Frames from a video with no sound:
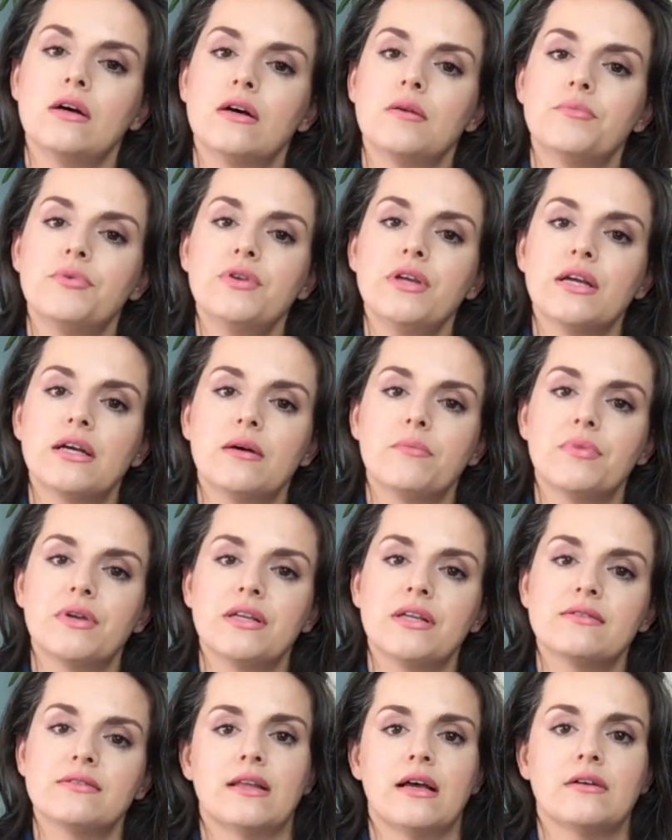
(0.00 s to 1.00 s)
beauty
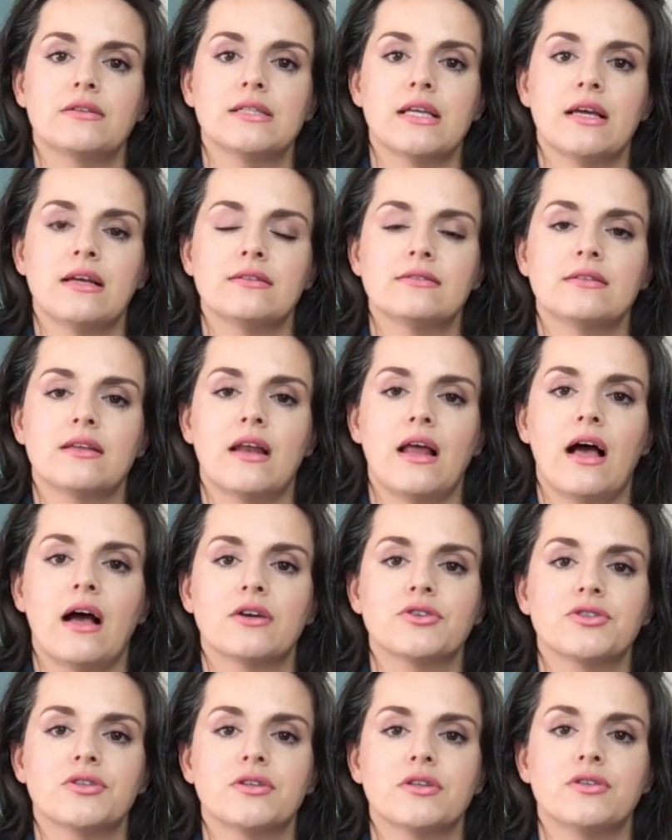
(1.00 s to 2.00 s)
companies nowadays that
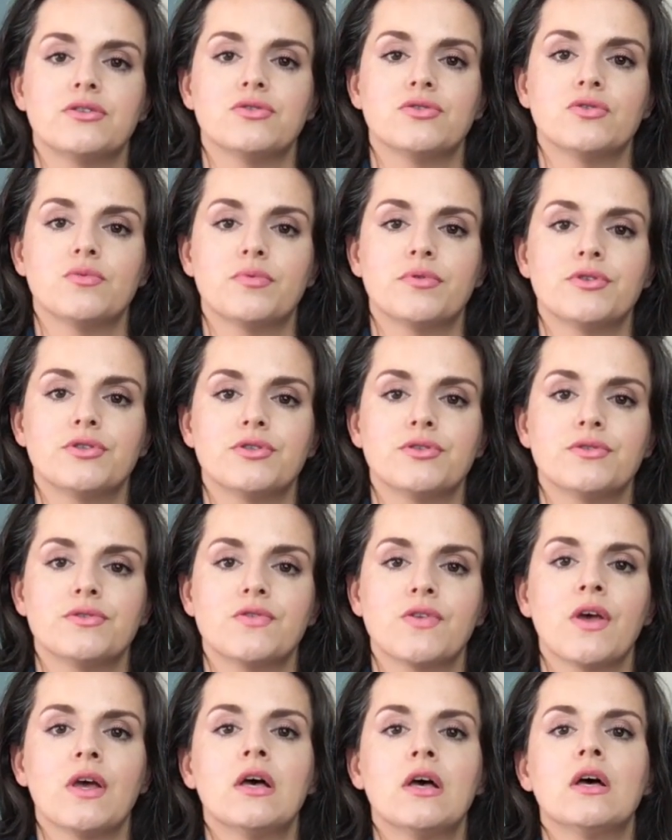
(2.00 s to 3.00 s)
actually do
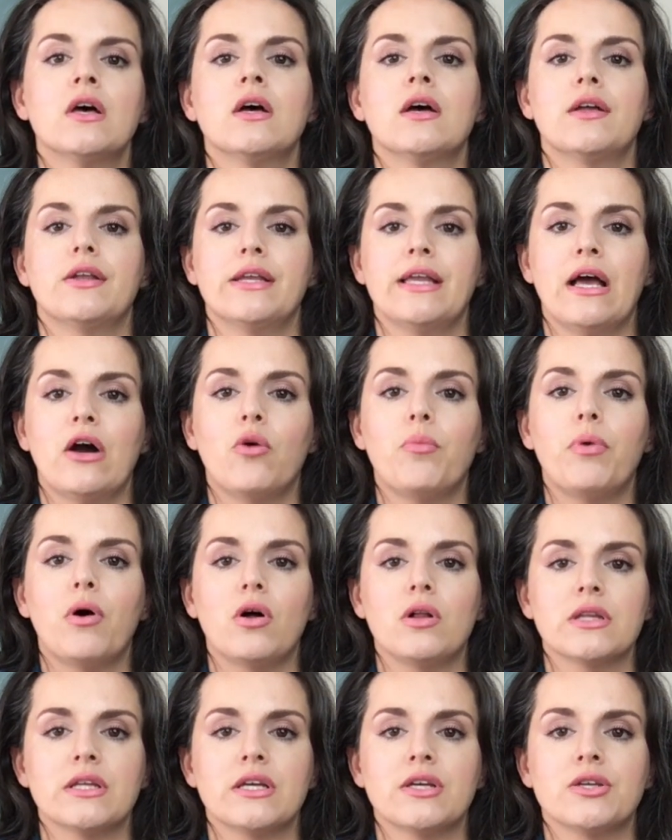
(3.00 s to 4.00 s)
produce nail
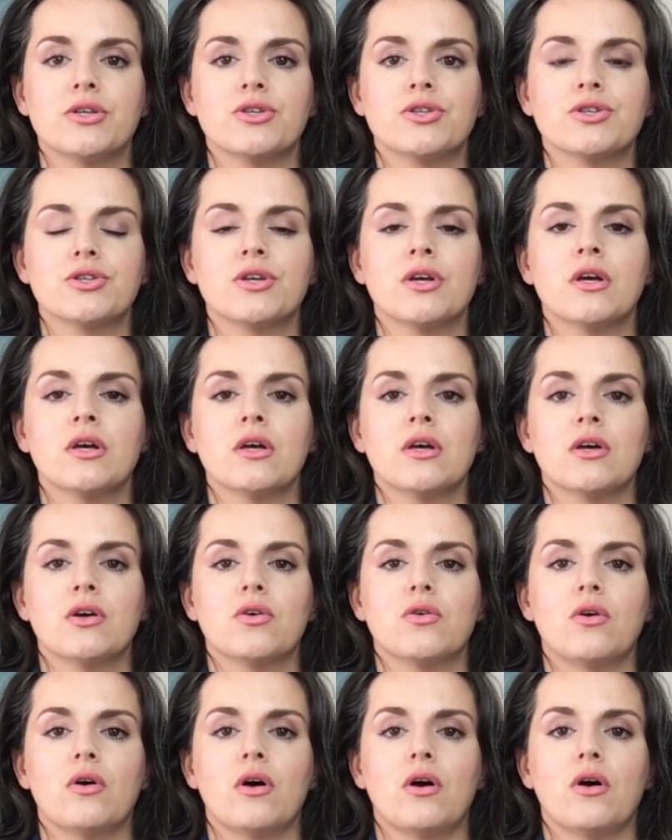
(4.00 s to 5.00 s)
polish
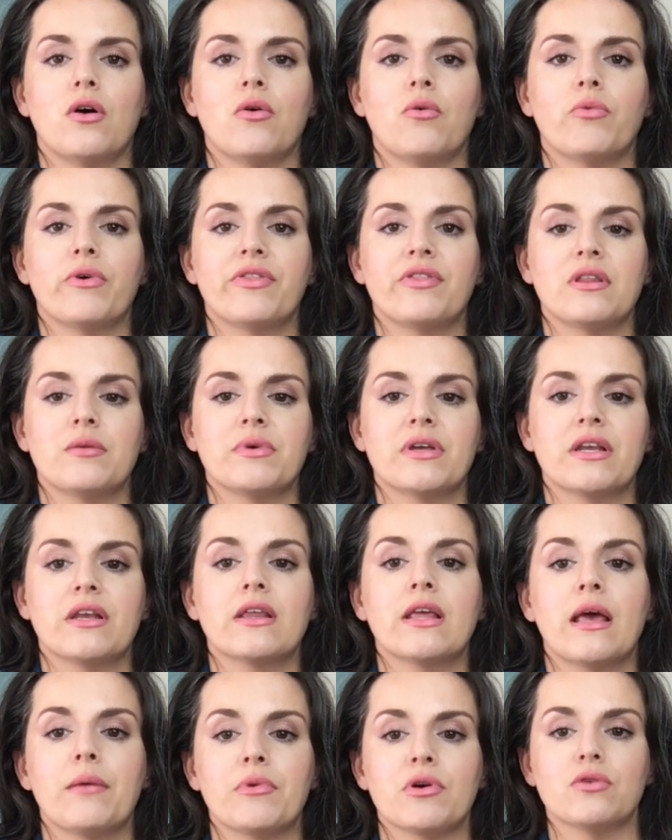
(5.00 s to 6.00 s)
with limited
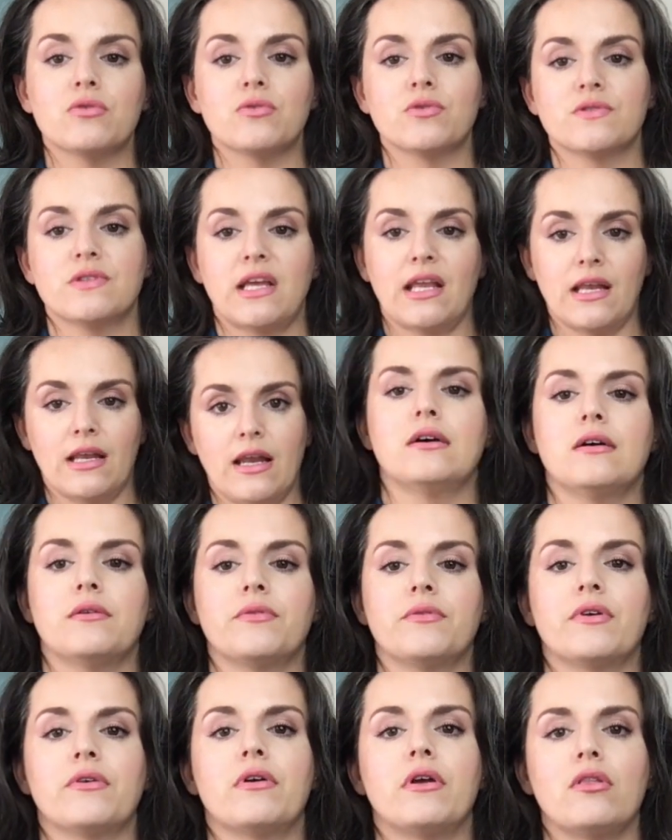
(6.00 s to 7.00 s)
chemicals in it.
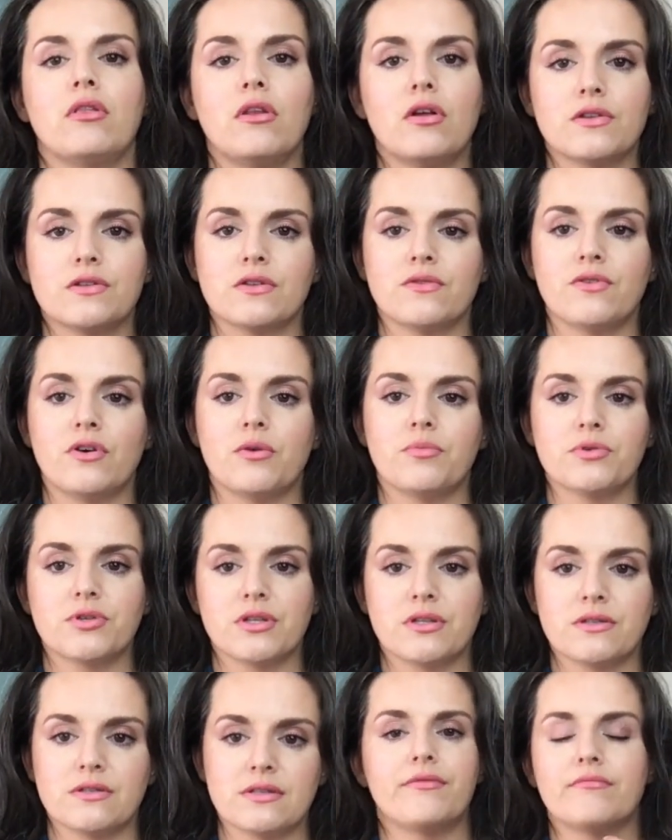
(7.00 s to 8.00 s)
There are lots of
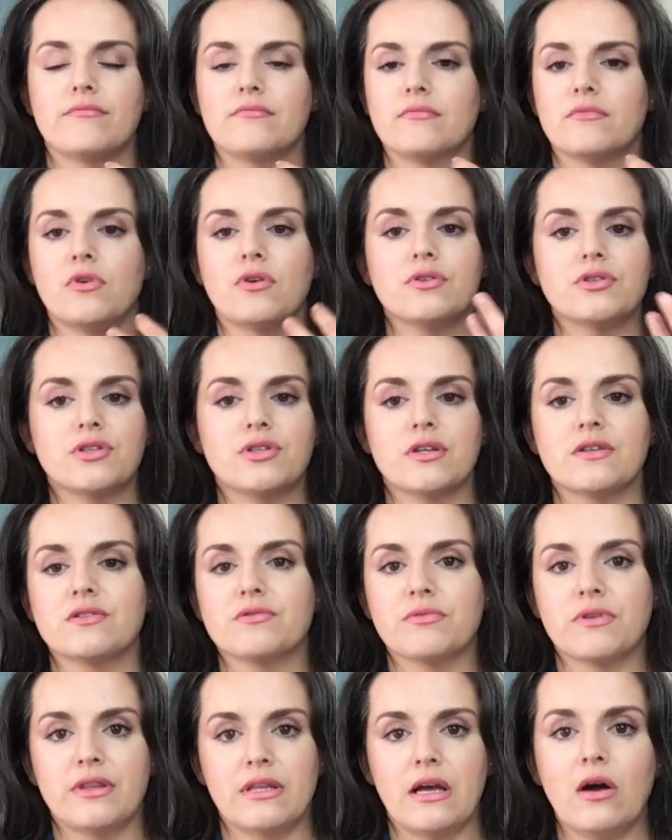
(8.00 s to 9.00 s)
options, not
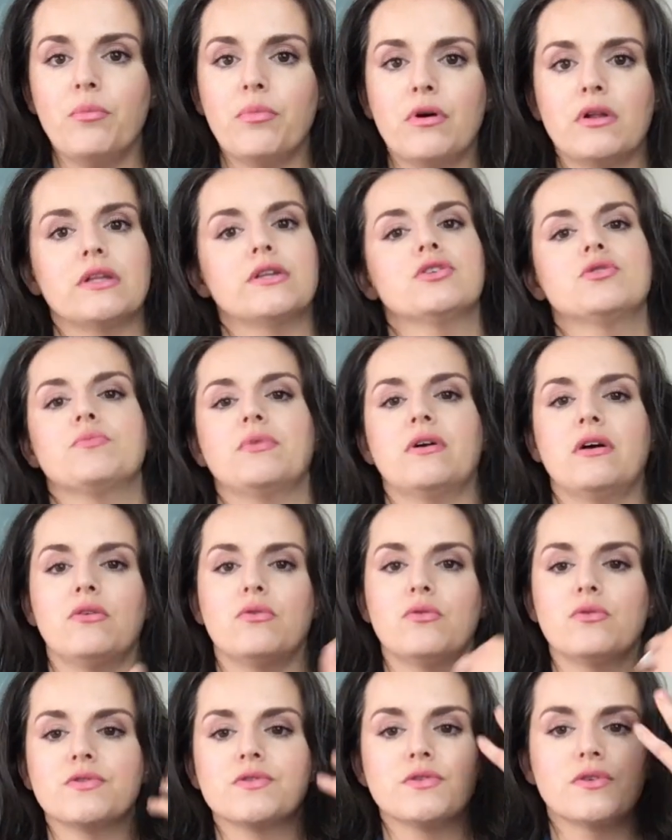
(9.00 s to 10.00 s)
just with nail polish, but
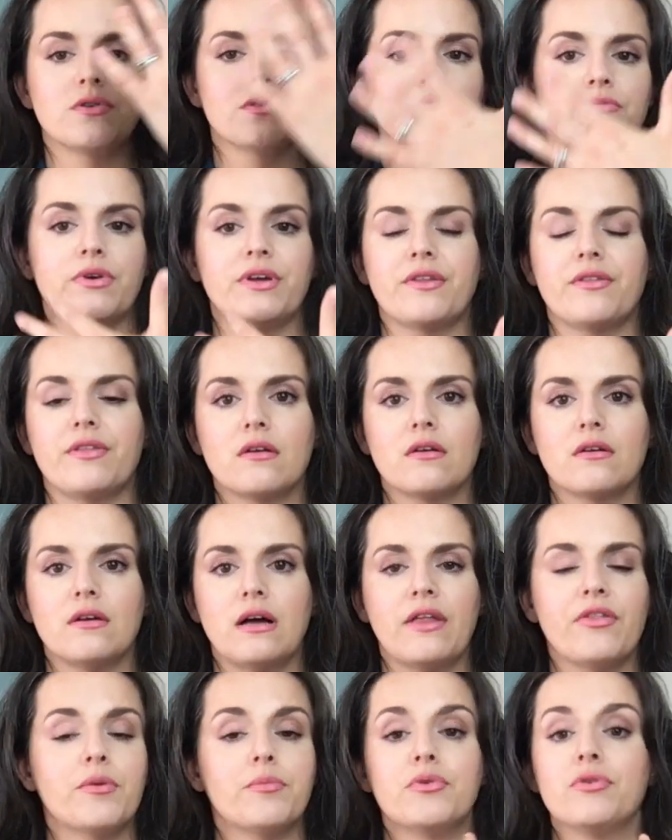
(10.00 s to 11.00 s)
also with
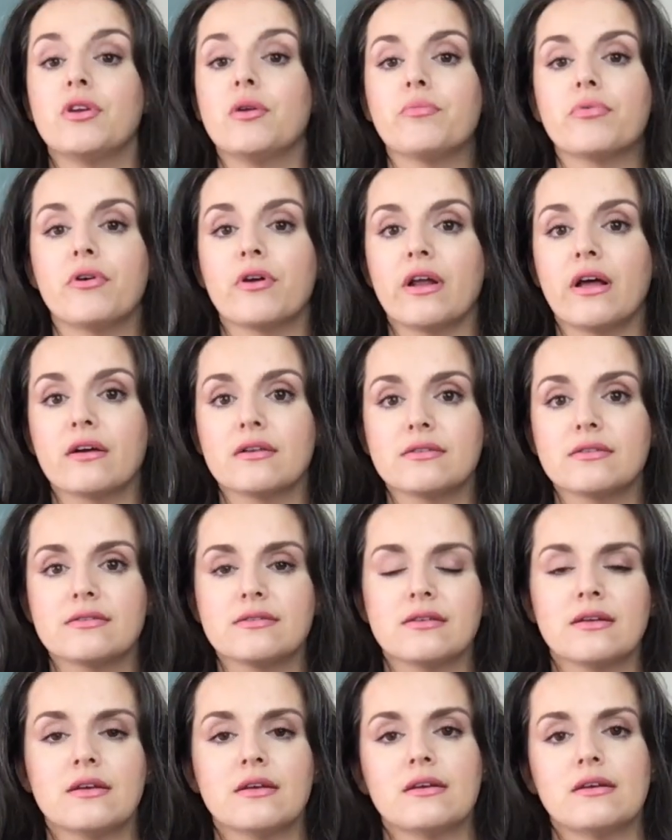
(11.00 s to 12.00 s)
other beauty
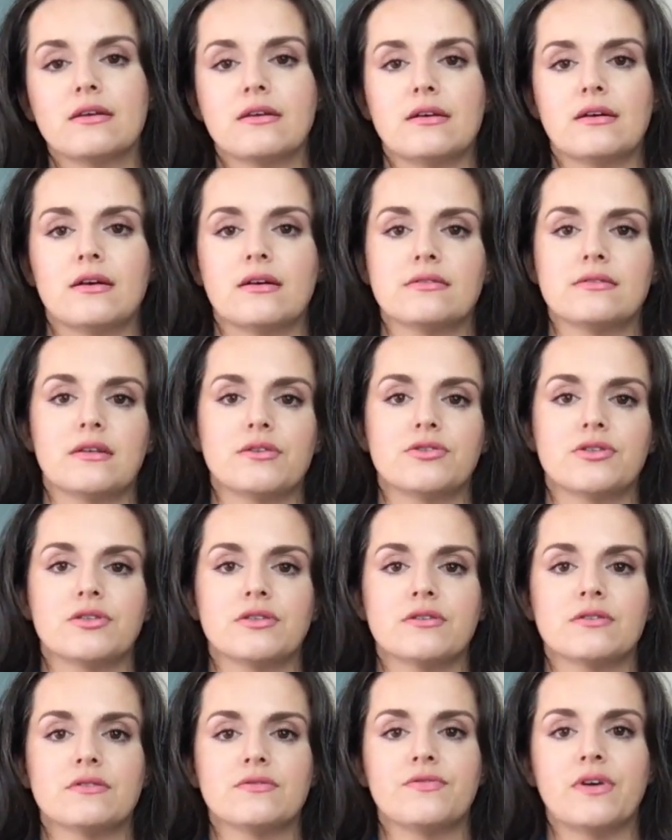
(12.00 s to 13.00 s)
products such
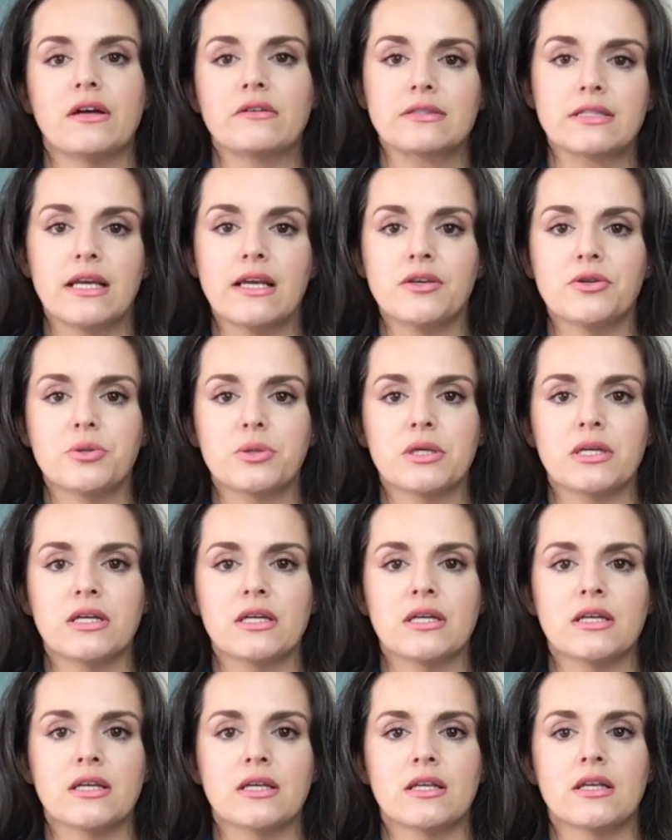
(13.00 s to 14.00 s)
as
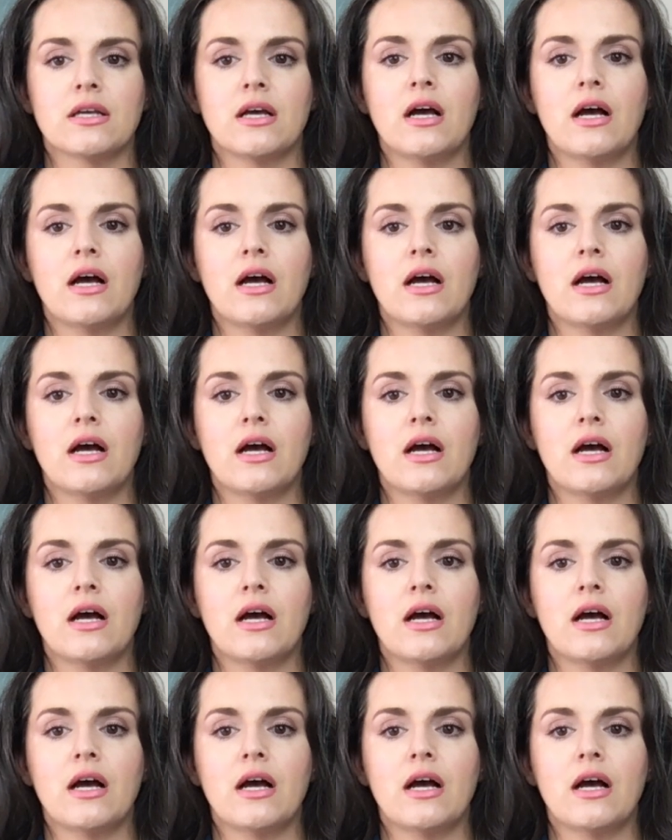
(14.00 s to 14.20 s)
foundation,